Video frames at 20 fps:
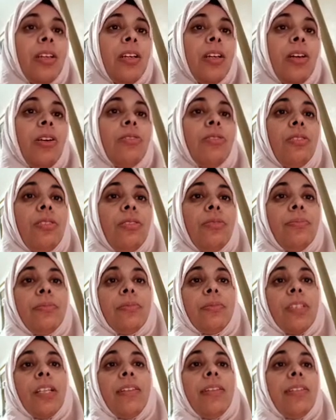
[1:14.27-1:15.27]
Also,
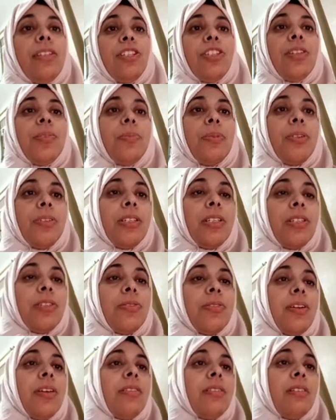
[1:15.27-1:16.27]
the teaching procedure
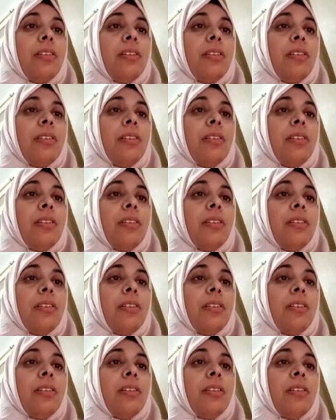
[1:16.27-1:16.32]
and the